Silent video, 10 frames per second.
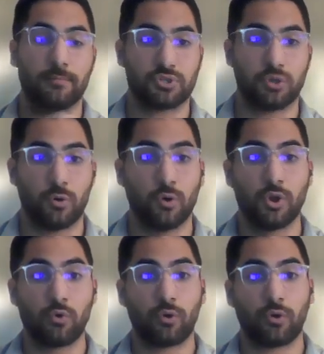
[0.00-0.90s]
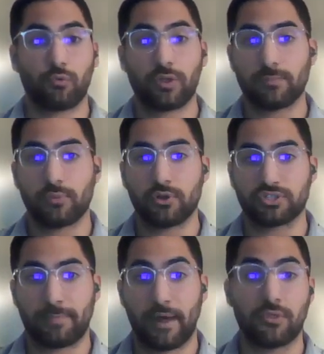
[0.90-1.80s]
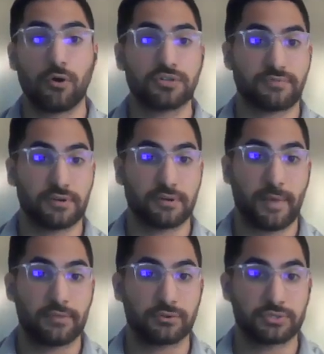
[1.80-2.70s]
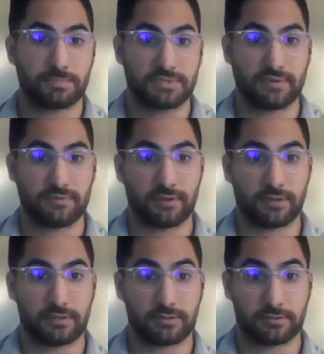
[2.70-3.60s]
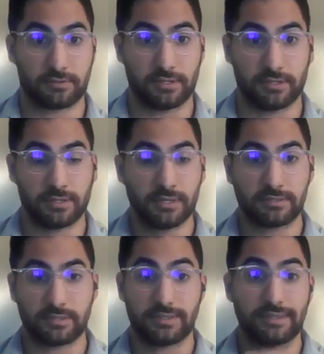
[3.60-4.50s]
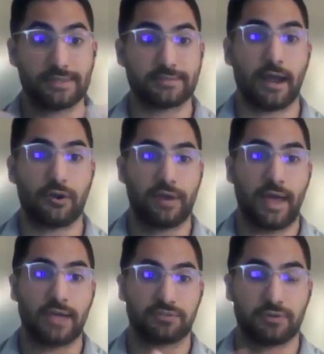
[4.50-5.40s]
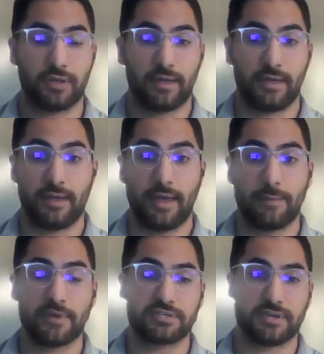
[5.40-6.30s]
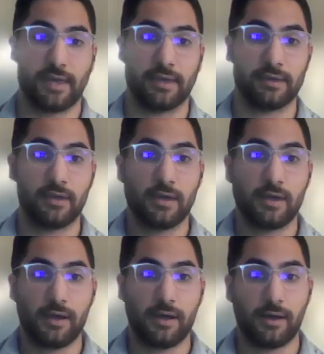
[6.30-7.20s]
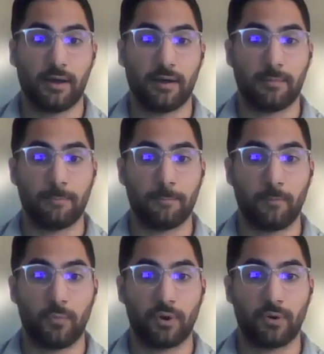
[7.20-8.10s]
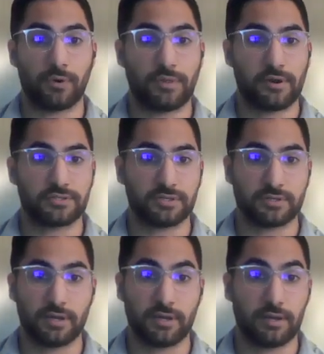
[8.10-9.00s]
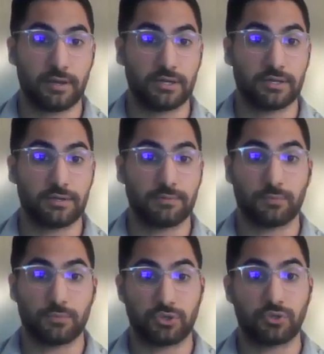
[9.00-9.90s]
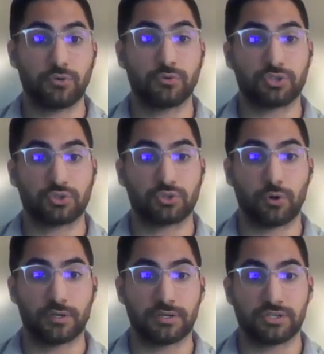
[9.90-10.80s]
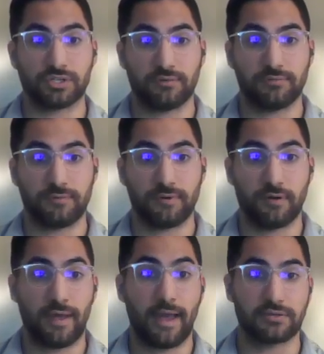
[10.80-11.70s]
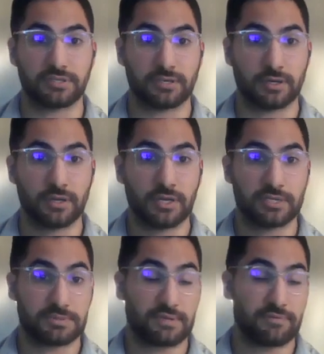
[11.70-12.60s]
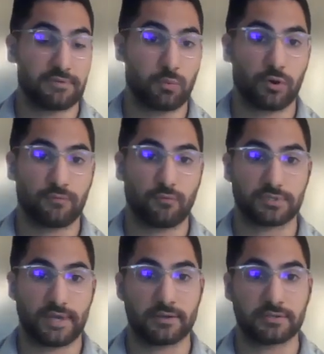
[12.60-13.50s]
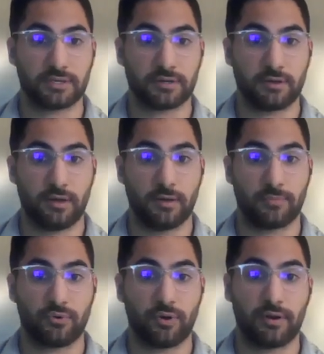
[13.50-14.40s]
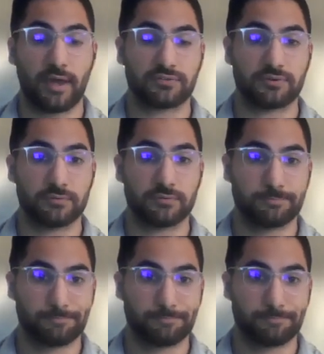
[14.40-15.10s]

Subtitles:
So we're really bullish about those fundamentals, specifically to the entire Nashville MSA, where there's a huge shortage of housing, specifically workforce housing, throughout Nashville.